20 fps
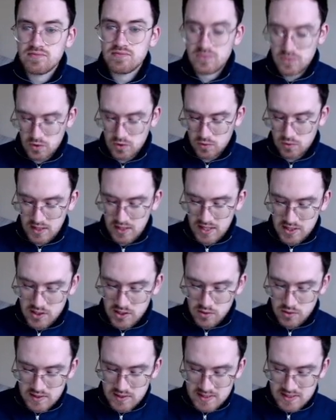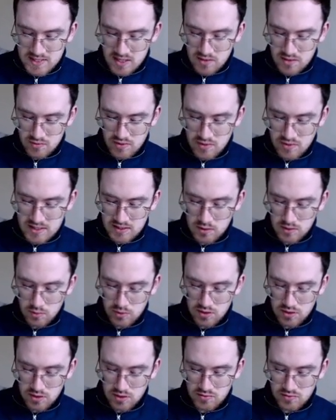Okay, so instead of writing the 1 in
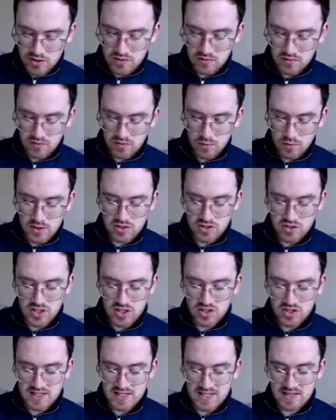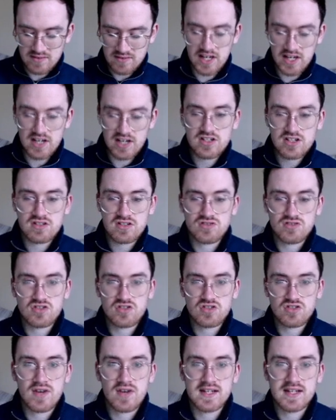front of it, we usually just leave it out, just
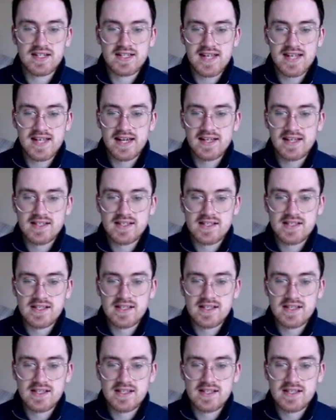write it as x.